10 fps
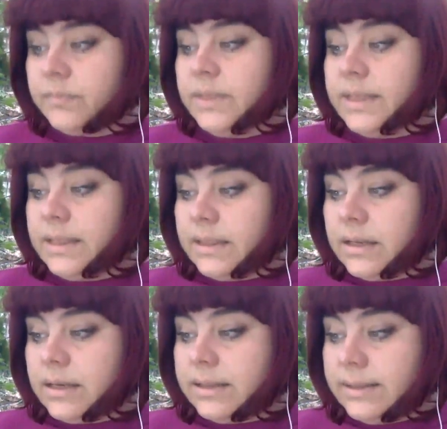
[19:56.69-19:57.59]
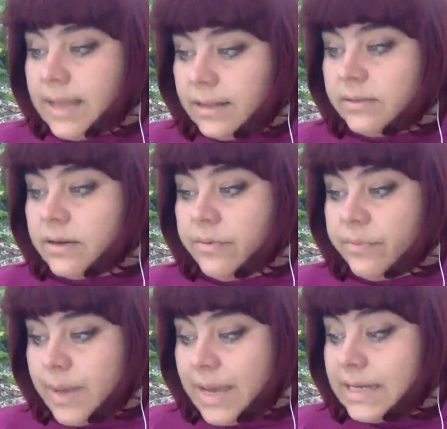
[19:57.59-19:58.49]
10th of
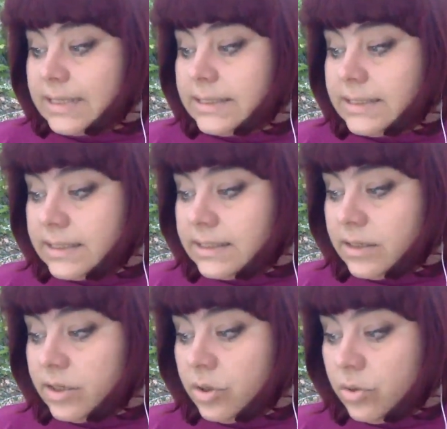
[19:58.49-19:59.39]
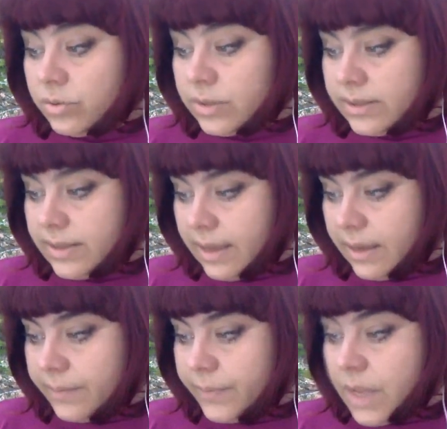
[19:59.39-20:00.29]
May, 16th lunar
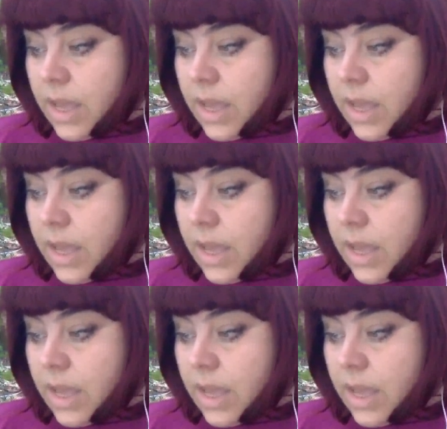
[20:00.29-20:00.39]
day.